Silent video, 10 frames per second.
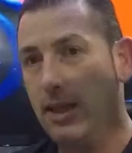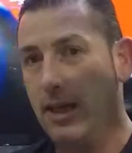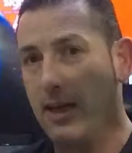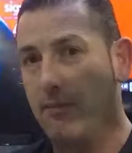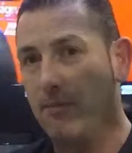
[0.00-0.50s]

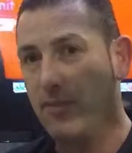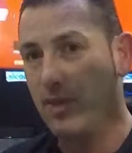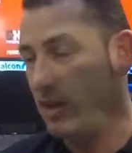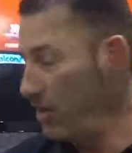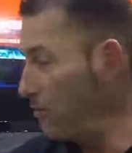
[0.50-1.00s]
Um,
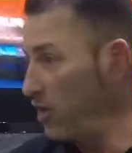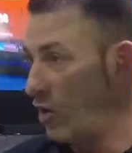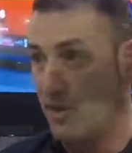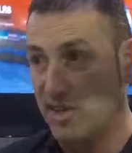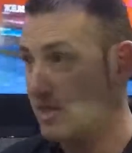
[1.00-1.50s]
I'm a
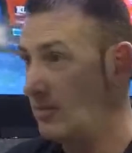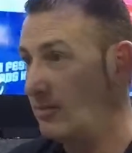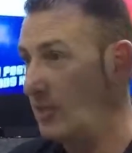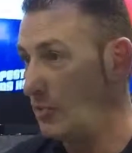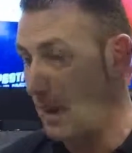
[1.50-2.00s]
novice.
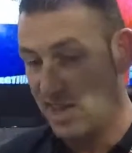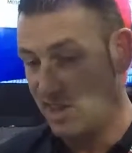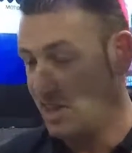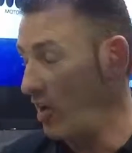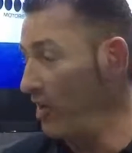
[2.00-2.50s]
You're
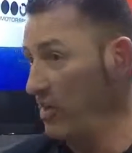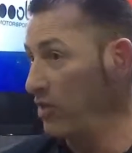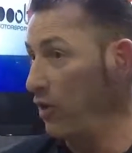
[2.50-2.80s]
basically starting as a